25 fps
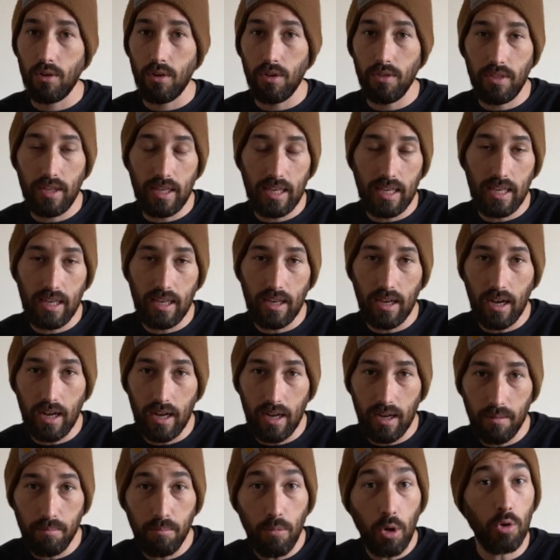the
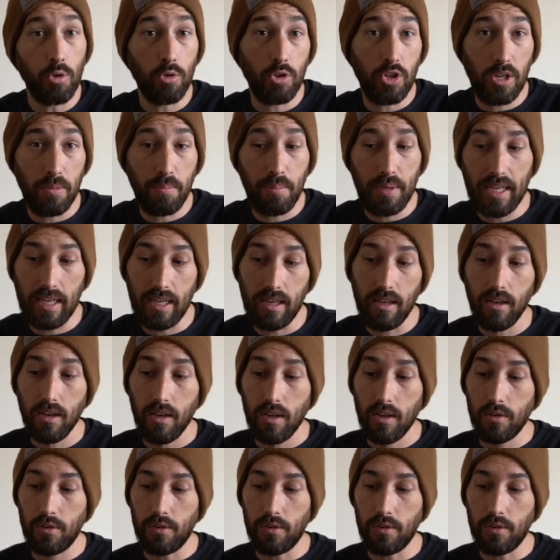uh, MotoGP.